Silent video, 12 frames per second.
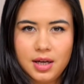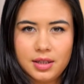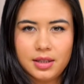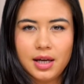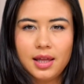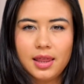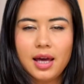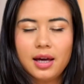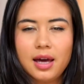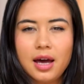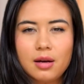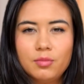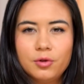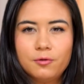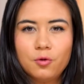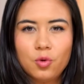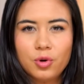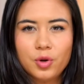saying they can move
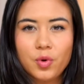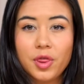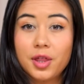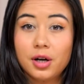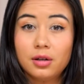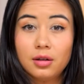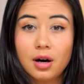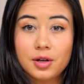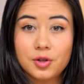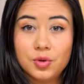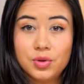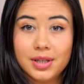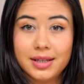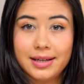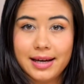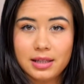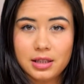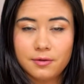forward with their lawsuits
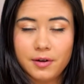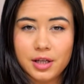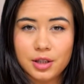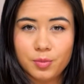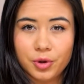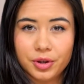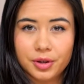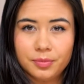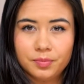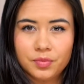against Facebook.